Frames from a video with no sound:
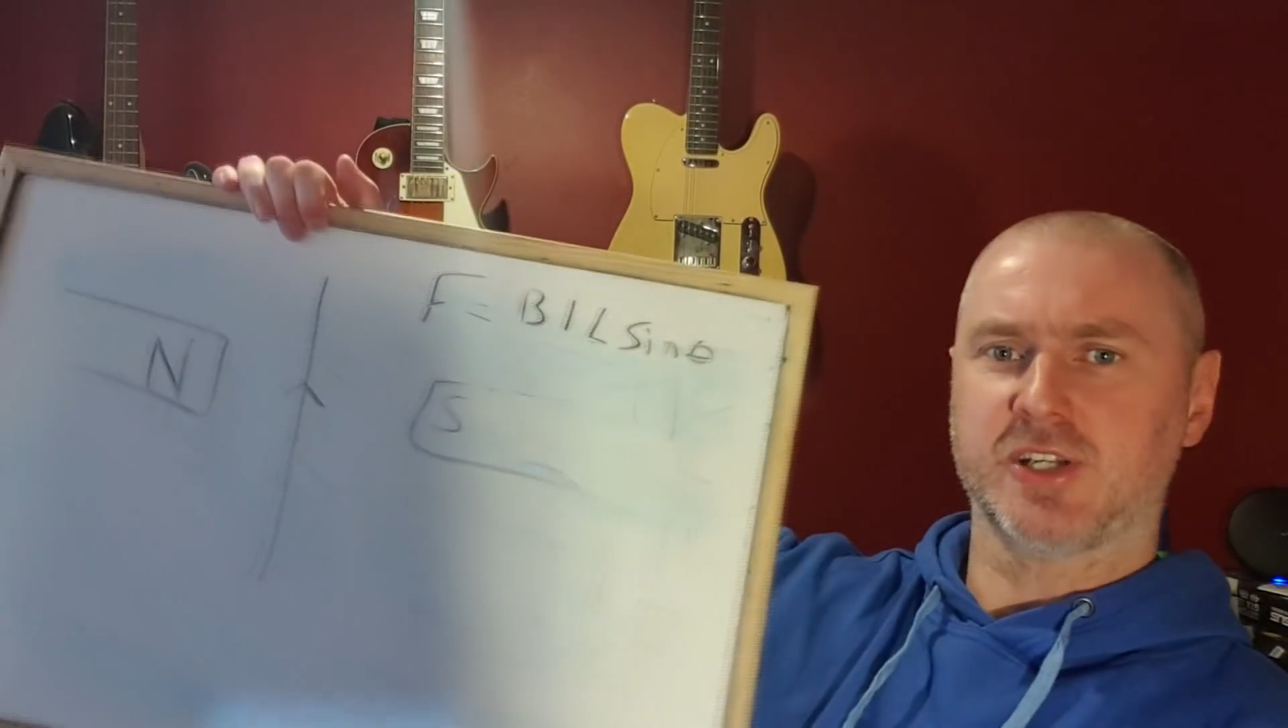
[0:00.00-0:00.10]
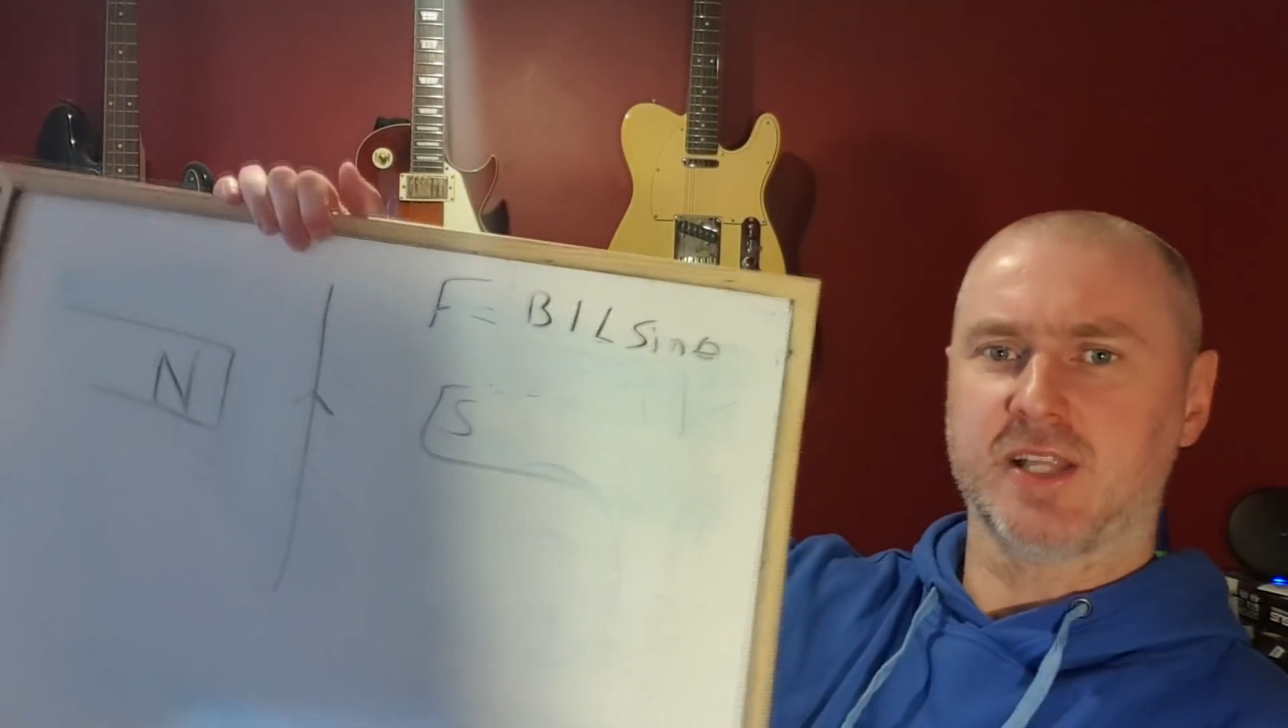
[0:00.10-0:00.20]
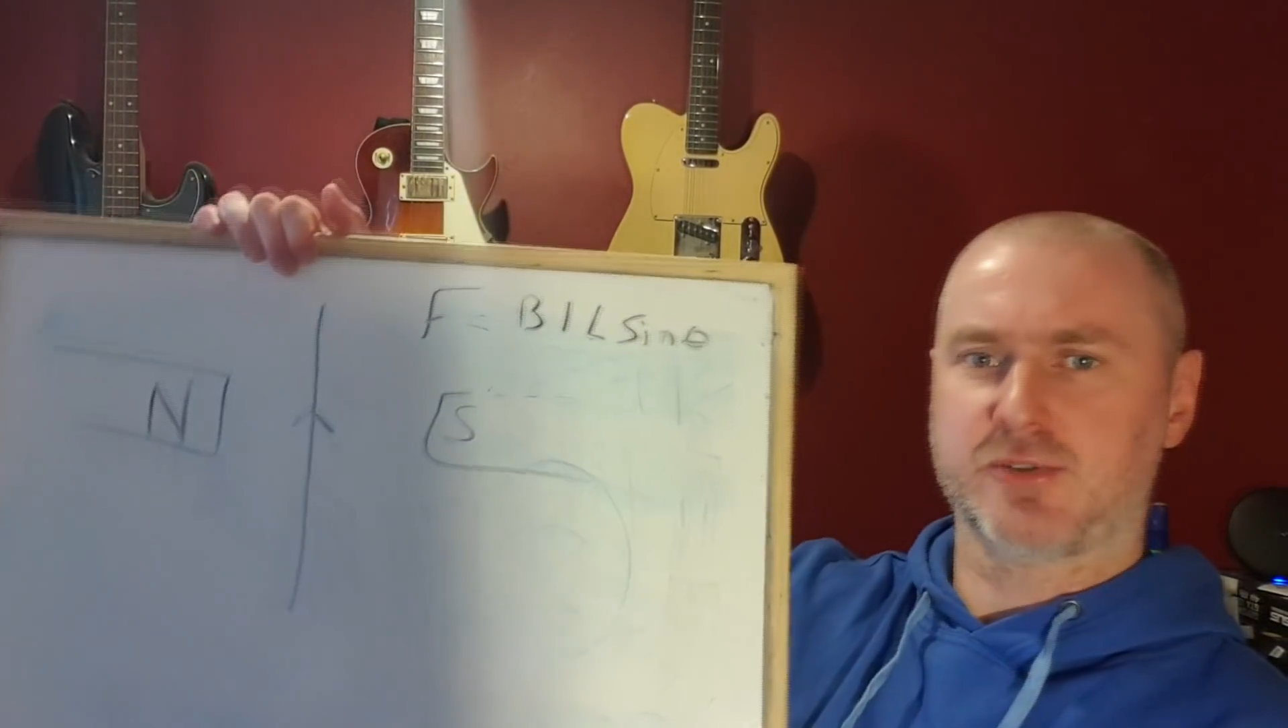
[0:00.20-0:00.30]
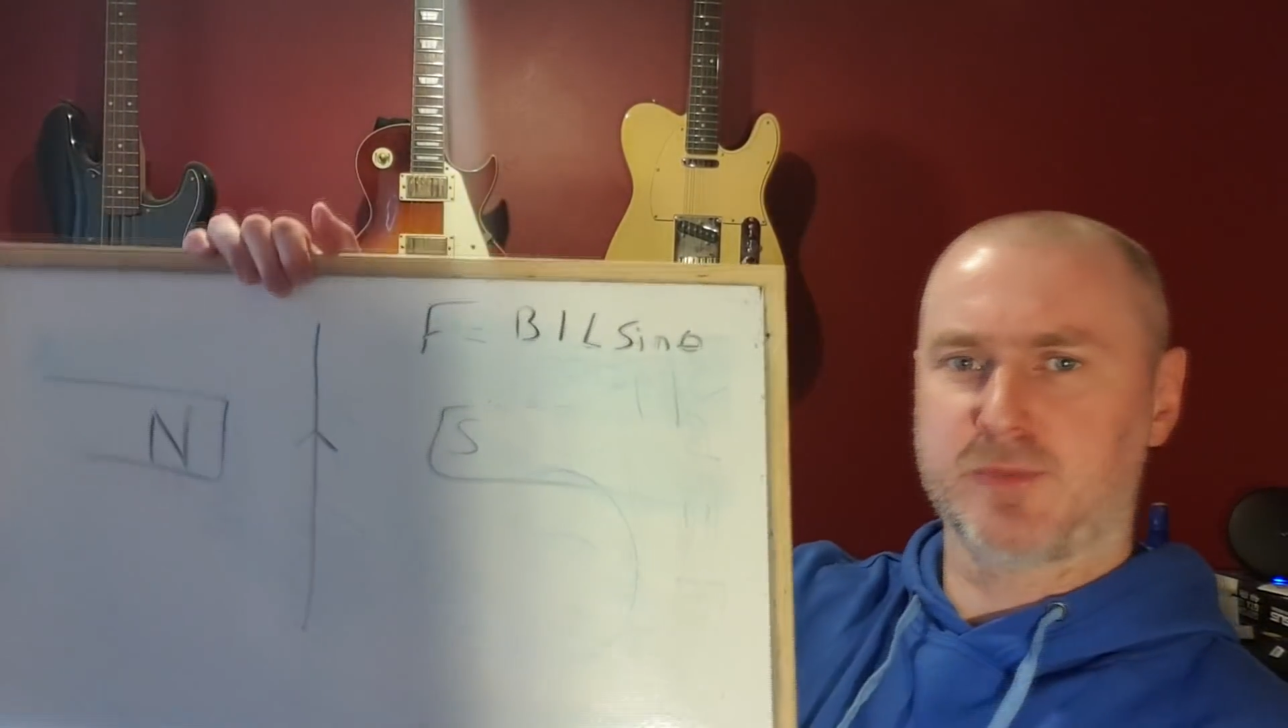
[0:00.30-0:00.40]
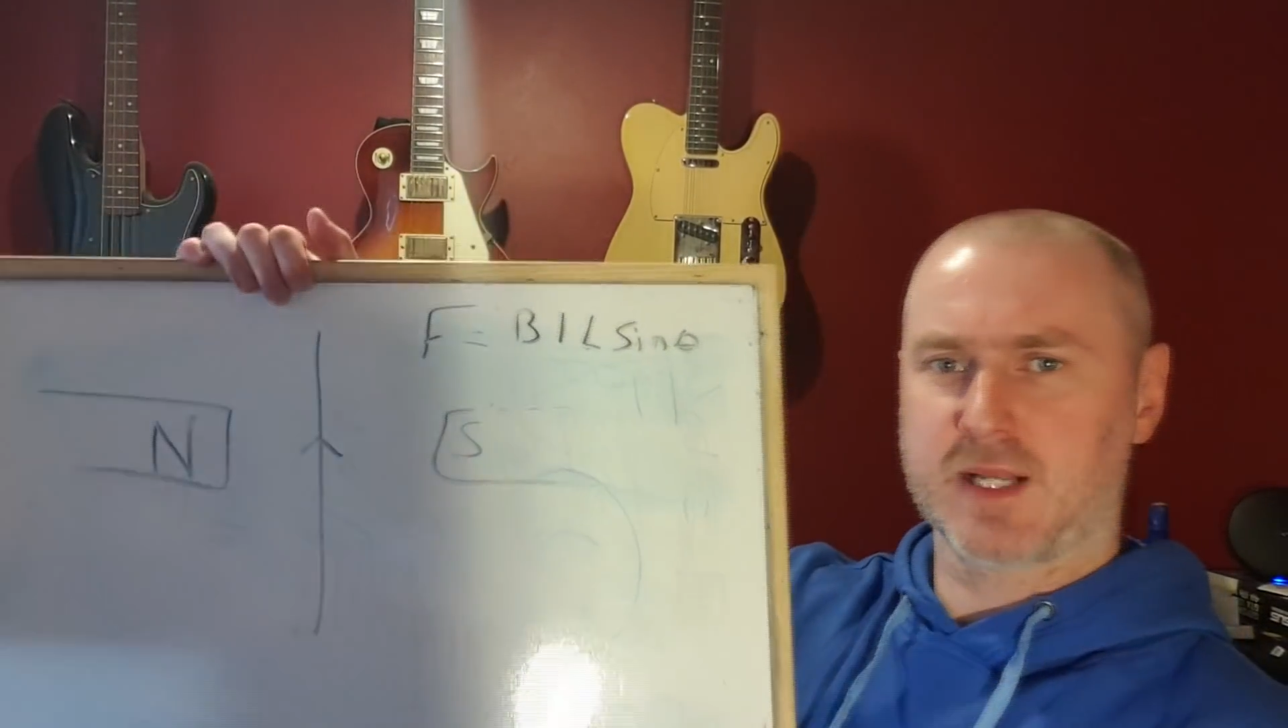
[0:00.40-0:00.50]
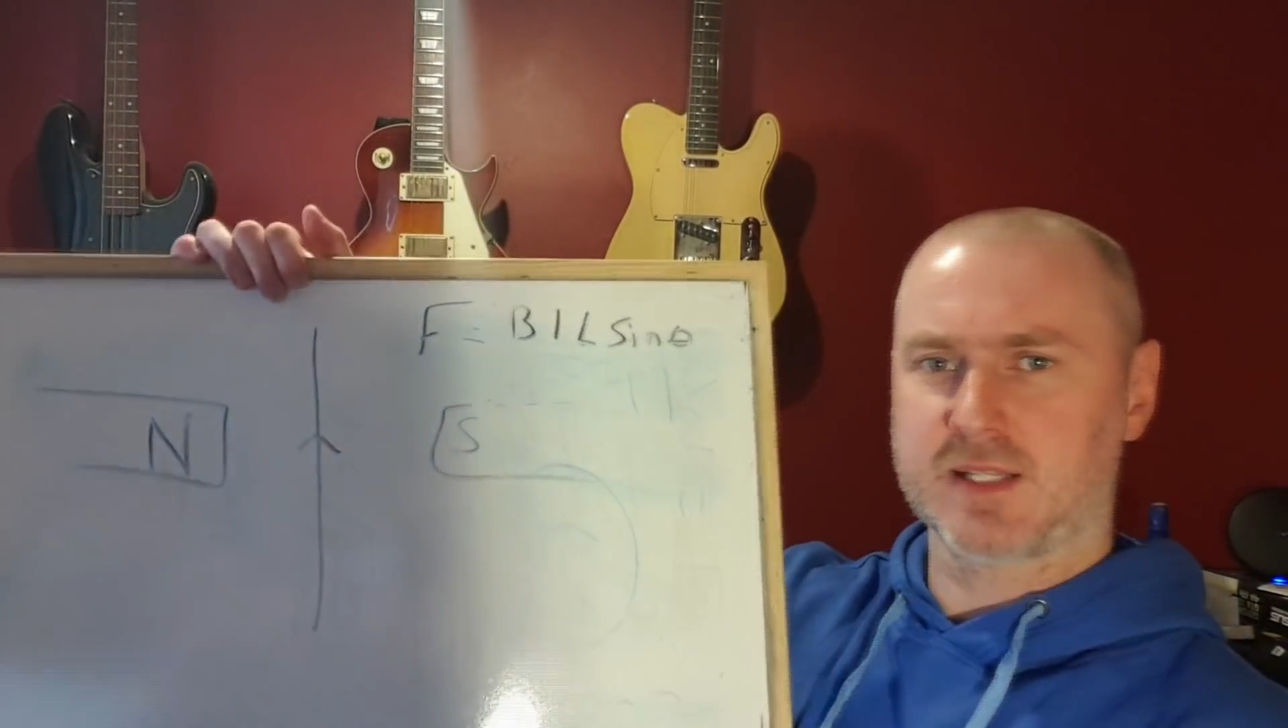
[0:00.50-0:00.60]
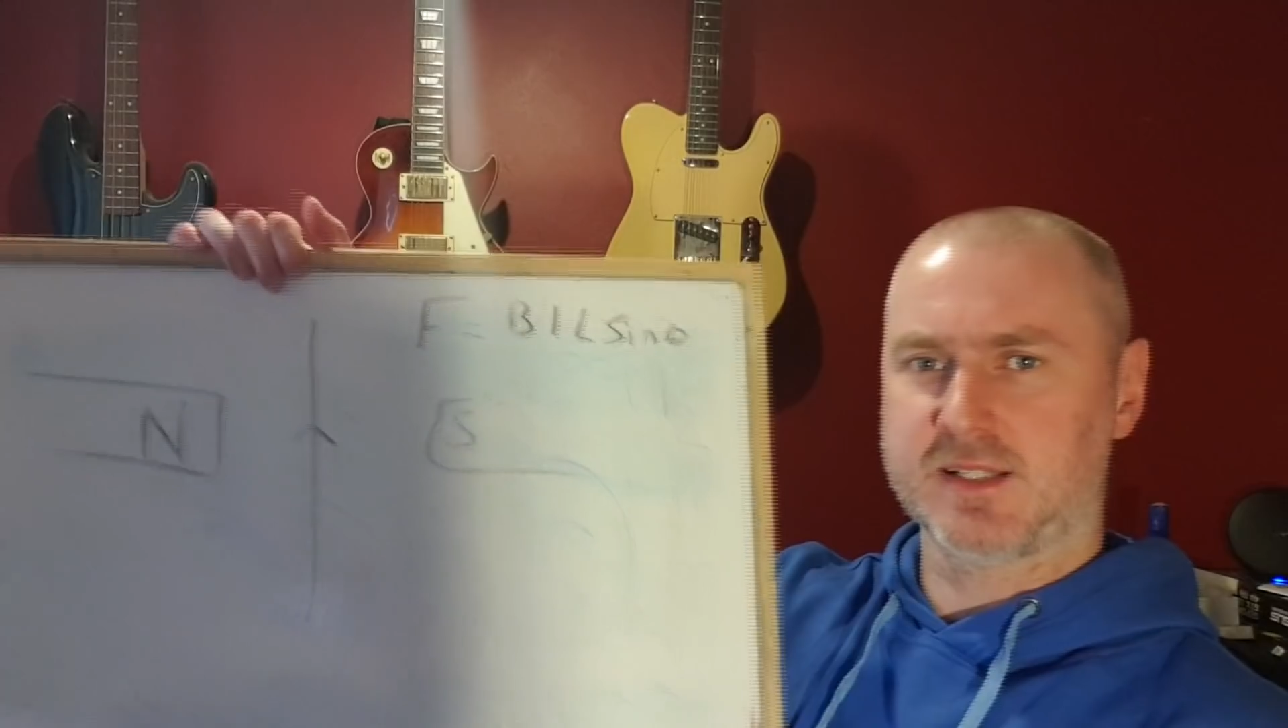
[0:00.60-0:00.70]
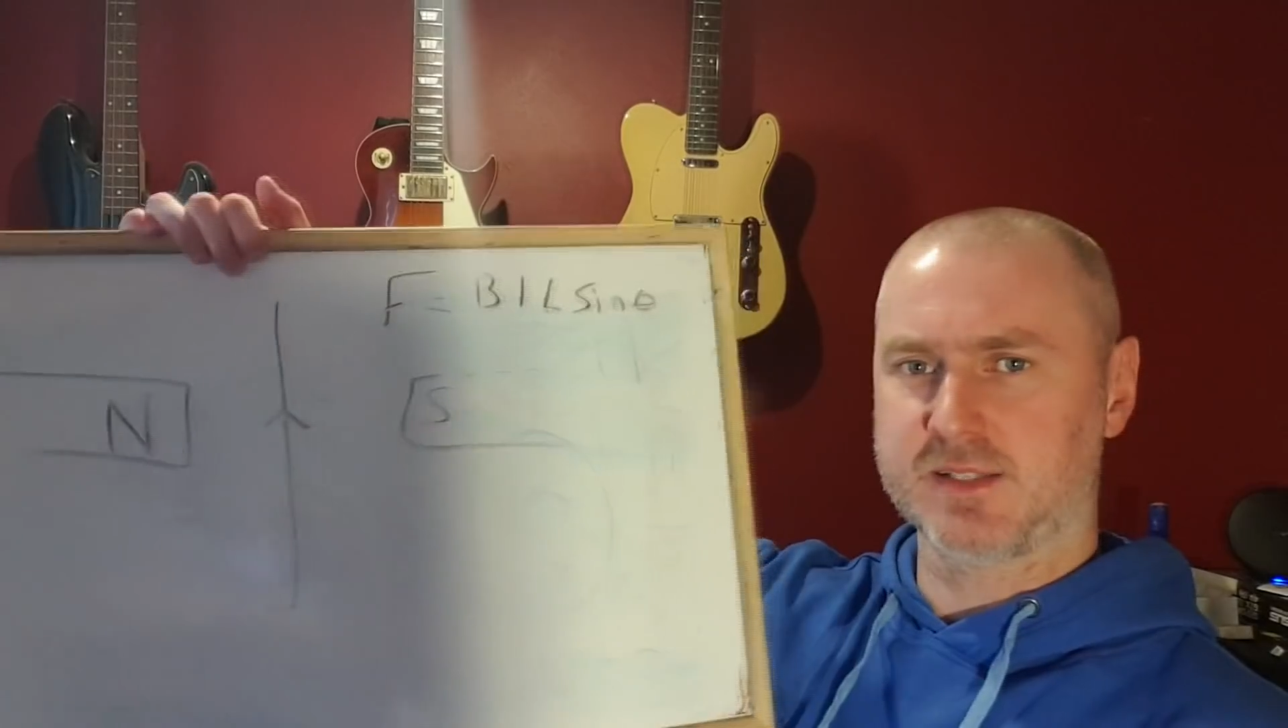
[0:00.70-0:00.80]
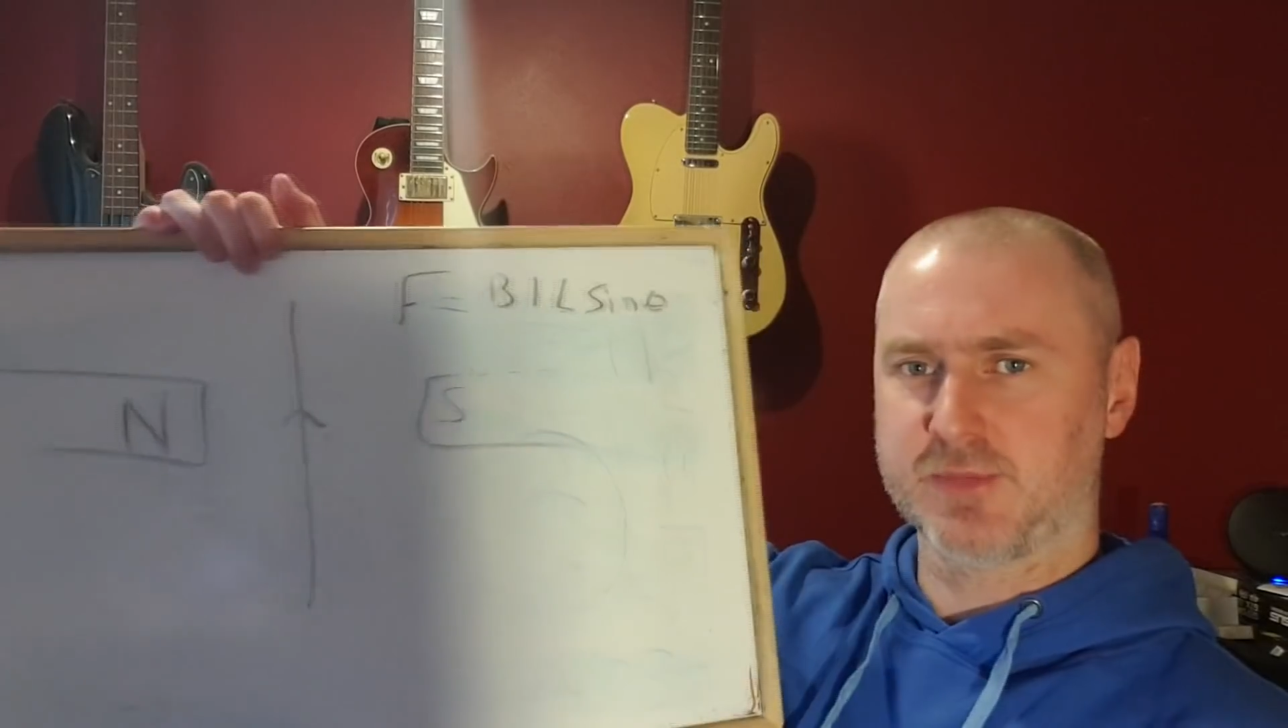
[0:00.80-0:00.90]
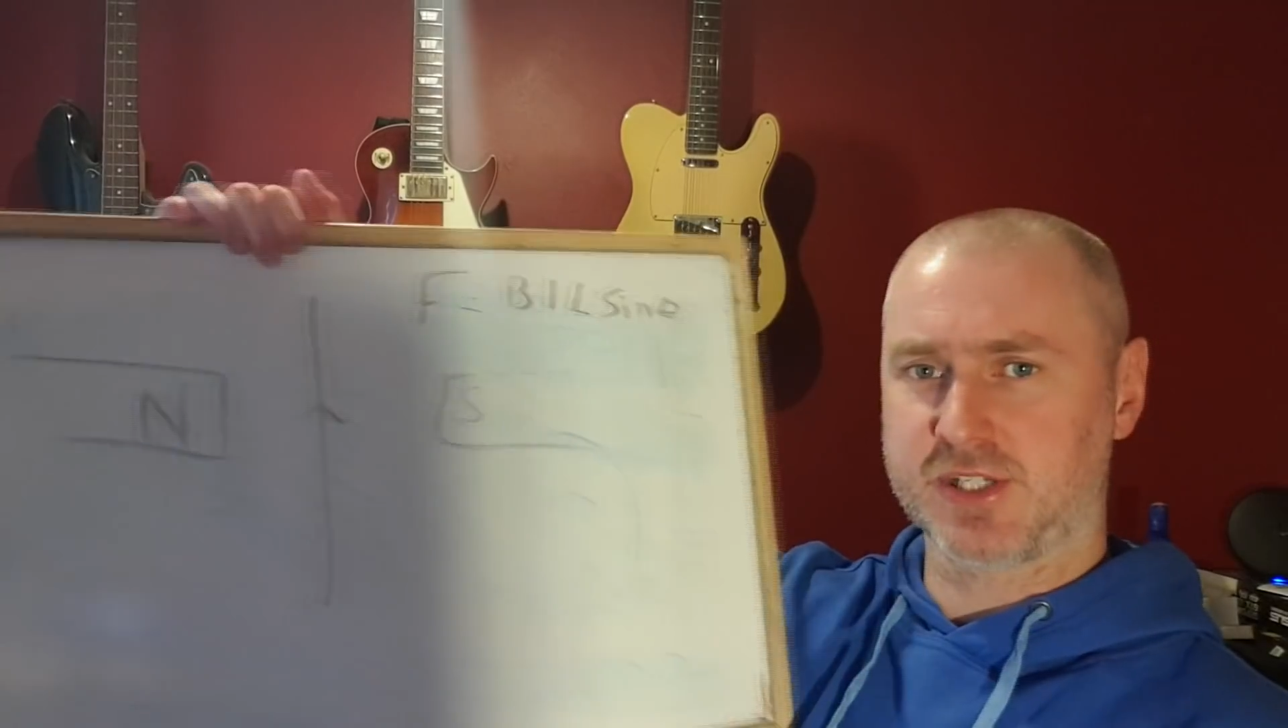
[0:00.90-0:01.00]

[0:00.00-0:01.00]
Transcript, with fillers: electromagnetism